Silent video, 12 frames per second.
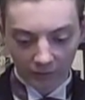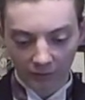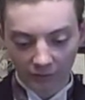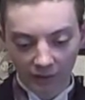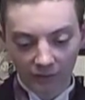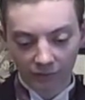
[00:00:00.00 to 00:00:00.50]

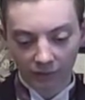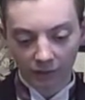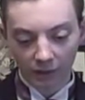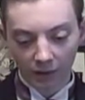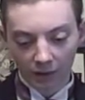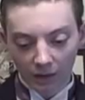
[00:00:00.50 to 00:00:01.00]
The
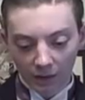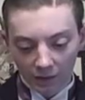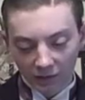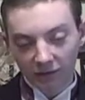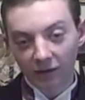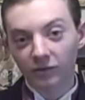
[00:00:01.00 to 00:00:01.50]

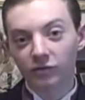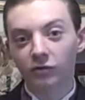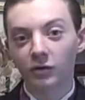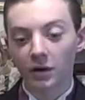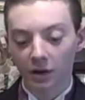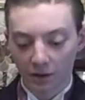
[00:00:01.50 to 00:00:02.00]

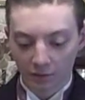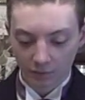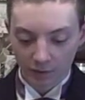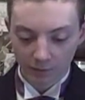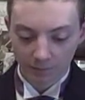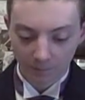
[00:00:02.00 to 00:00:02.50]
century,
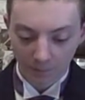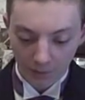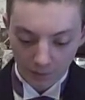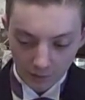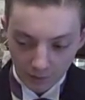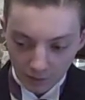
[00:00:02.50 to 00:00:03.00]
right,
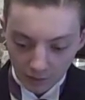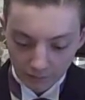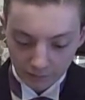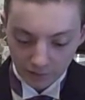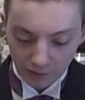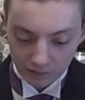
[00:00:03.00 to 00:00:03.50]
of
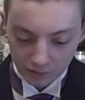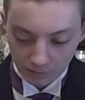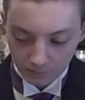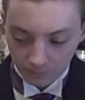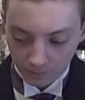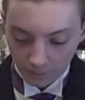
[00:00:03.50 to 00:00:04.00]
attention.